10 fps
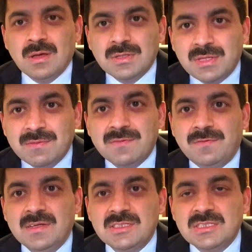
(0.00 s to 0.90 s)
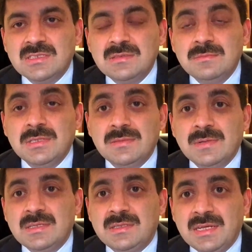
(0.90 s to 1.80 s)
they were function which
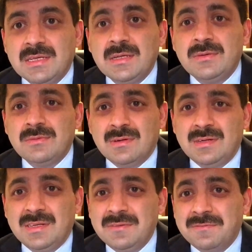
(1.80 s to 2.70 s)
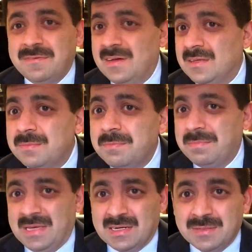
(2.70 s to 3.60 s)
was taking 25
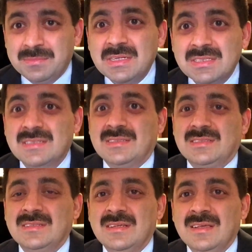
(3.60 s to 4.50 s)
parameters.